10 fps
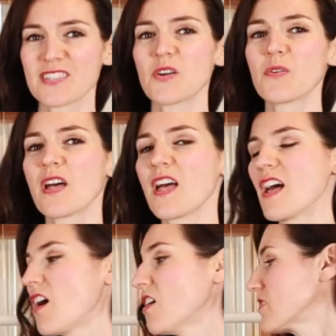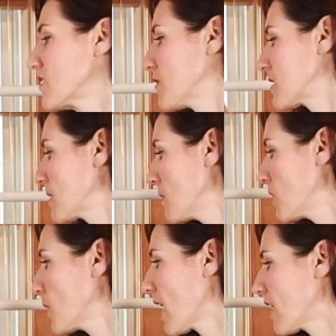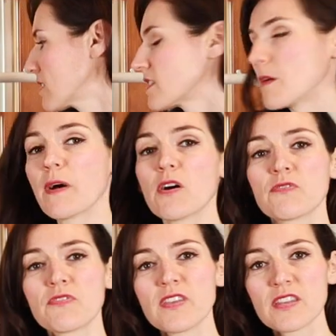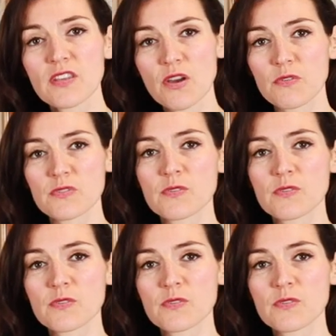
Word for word: So also, some of you asked about vegan coats,